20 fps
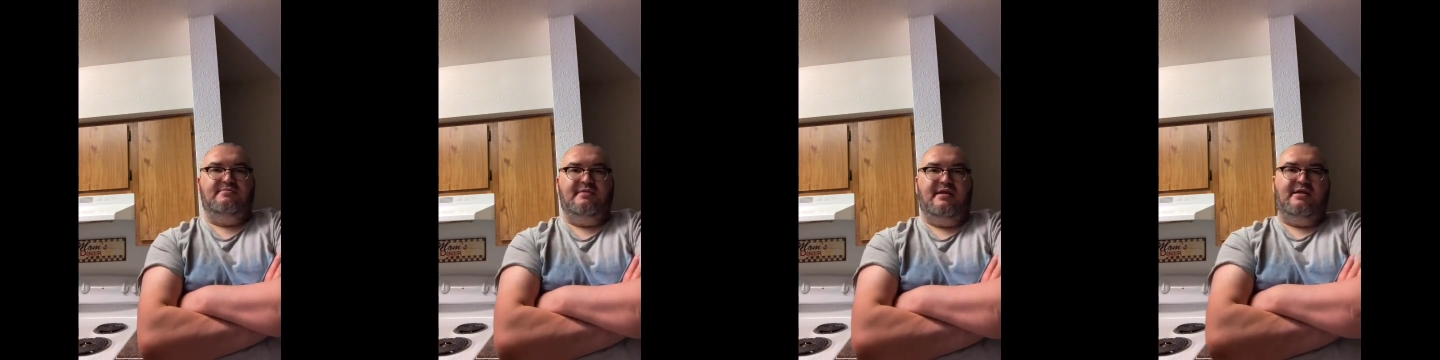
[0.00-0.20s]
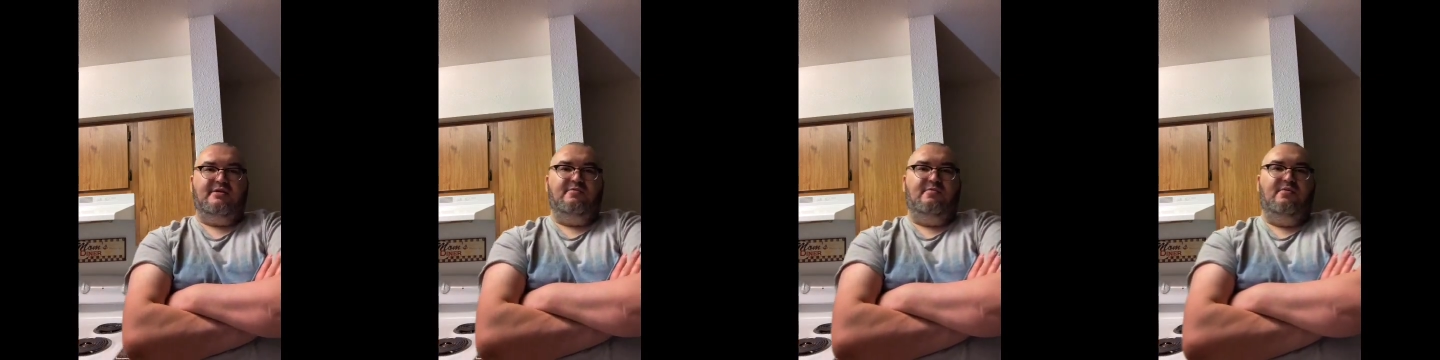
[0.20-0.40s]

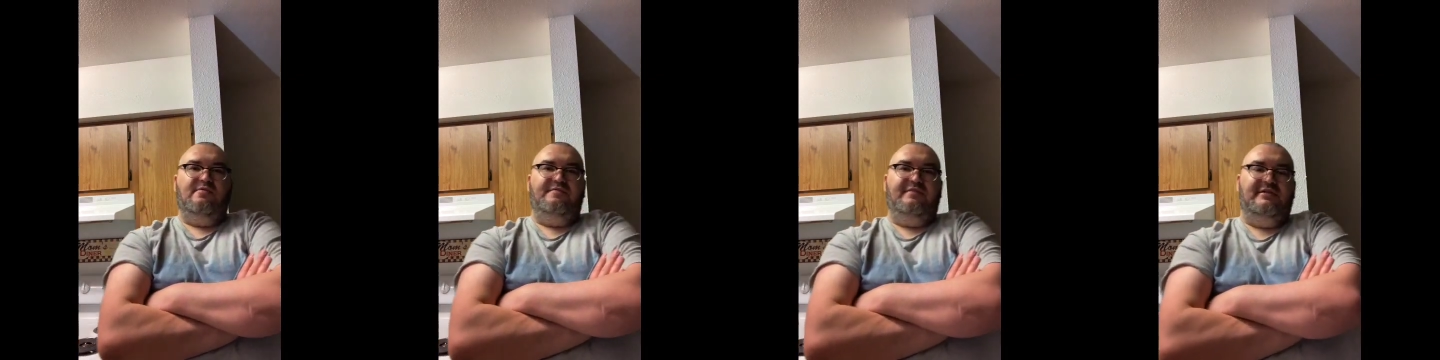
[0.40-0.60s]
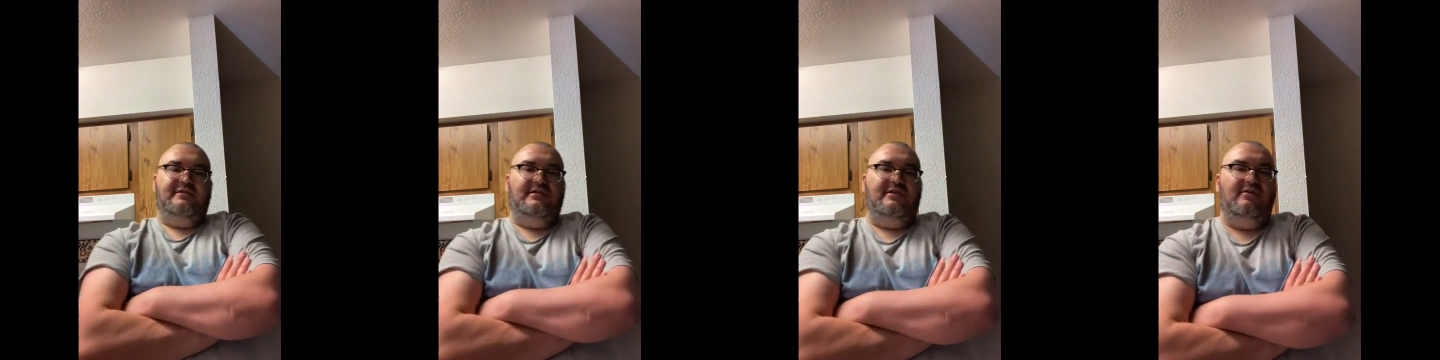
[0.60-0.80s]
make one
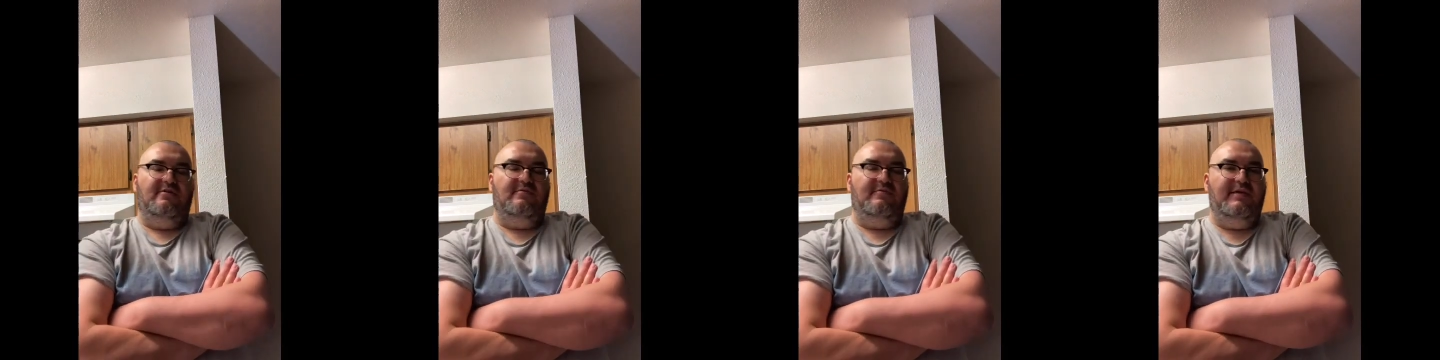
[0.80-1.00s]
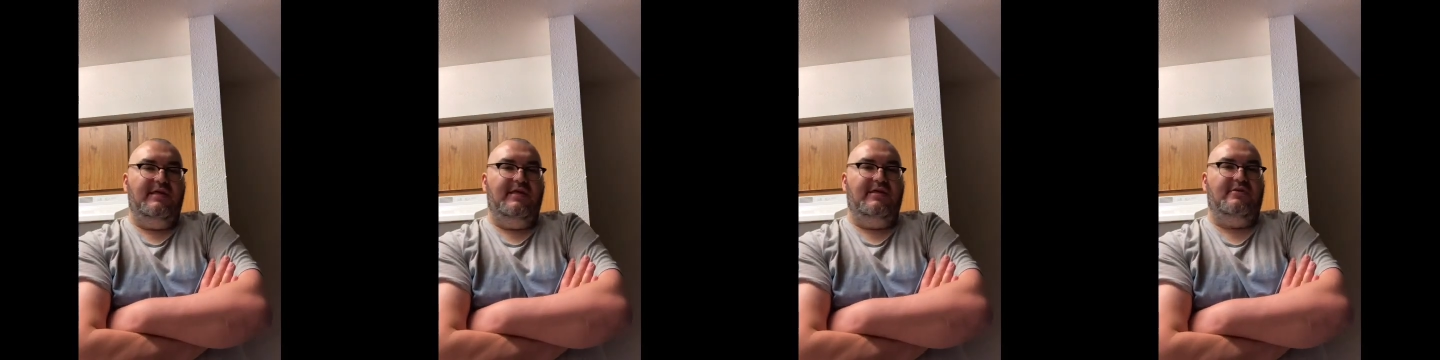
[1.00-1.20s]
video a
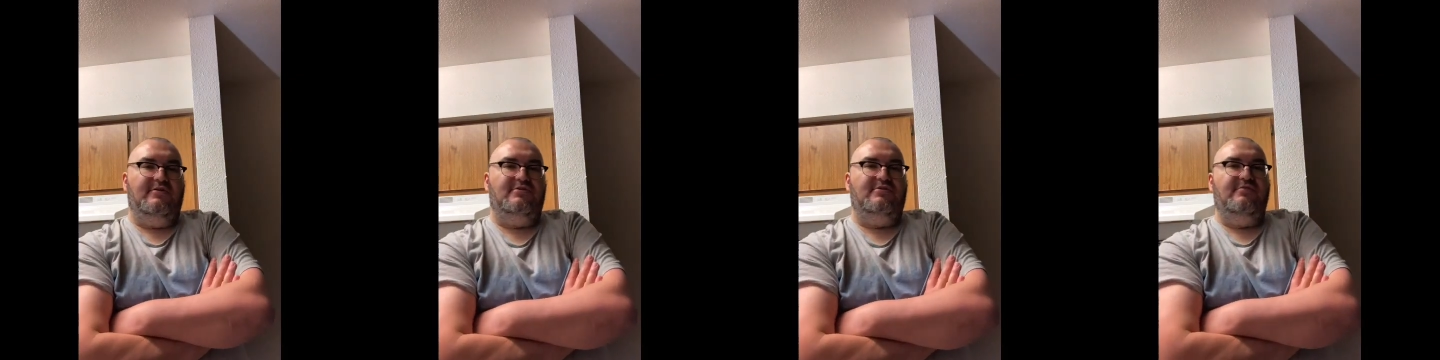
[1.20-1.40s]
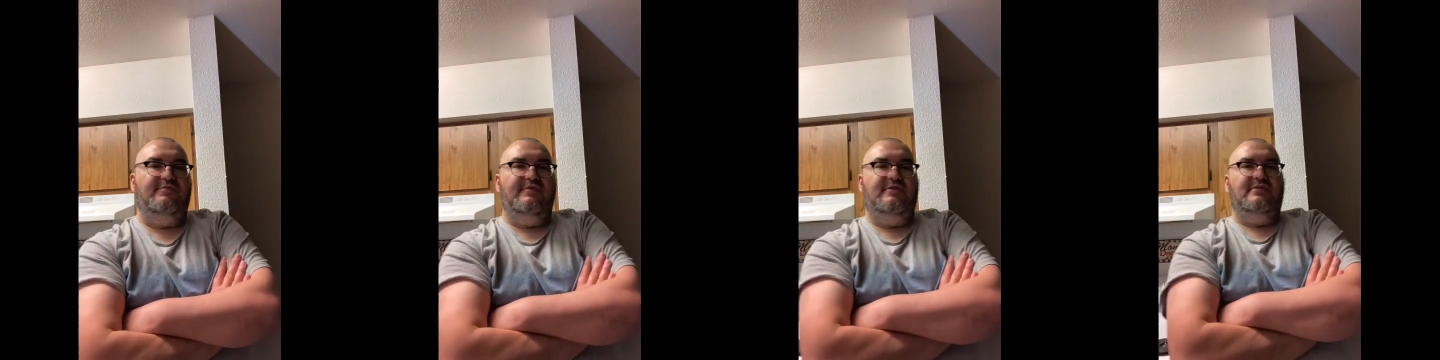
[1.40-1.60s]
week or
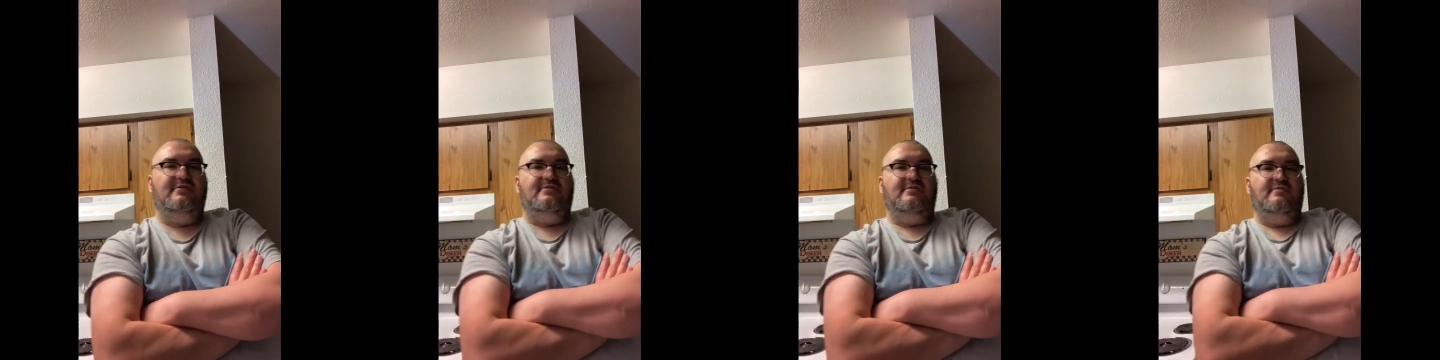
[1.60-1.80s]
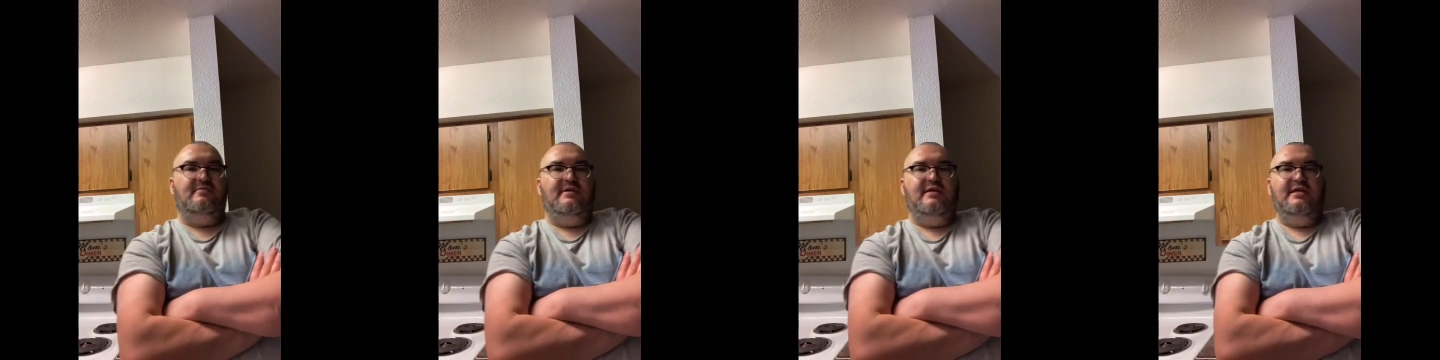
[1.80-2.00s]
two
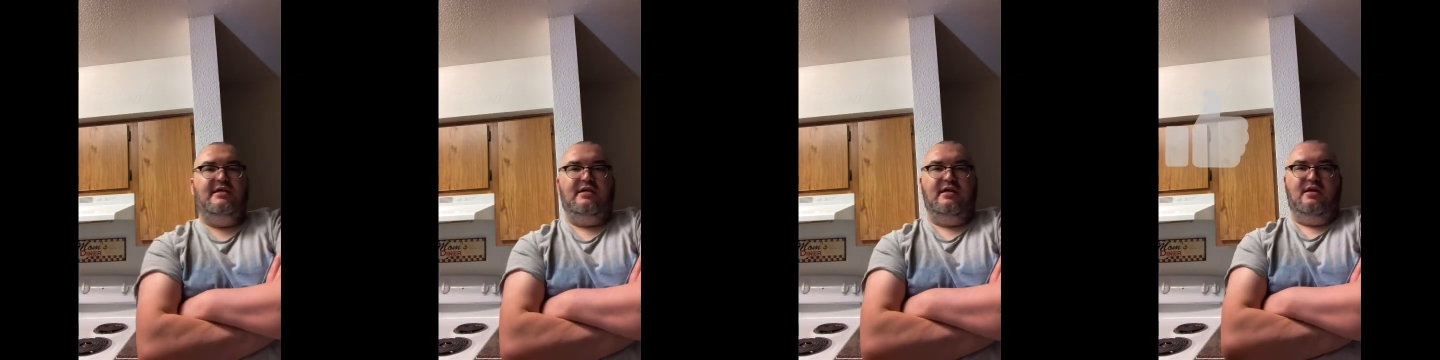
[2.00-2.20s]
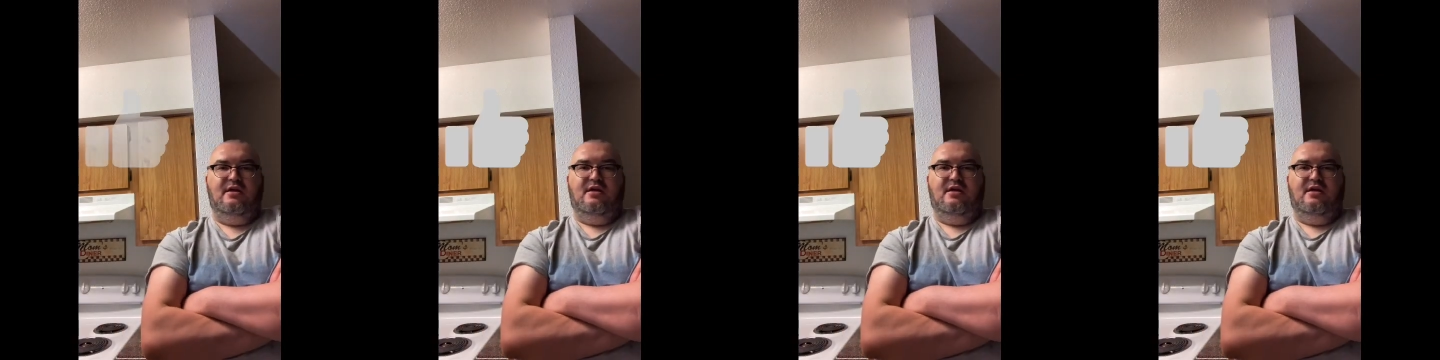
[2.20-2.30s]
videos a week.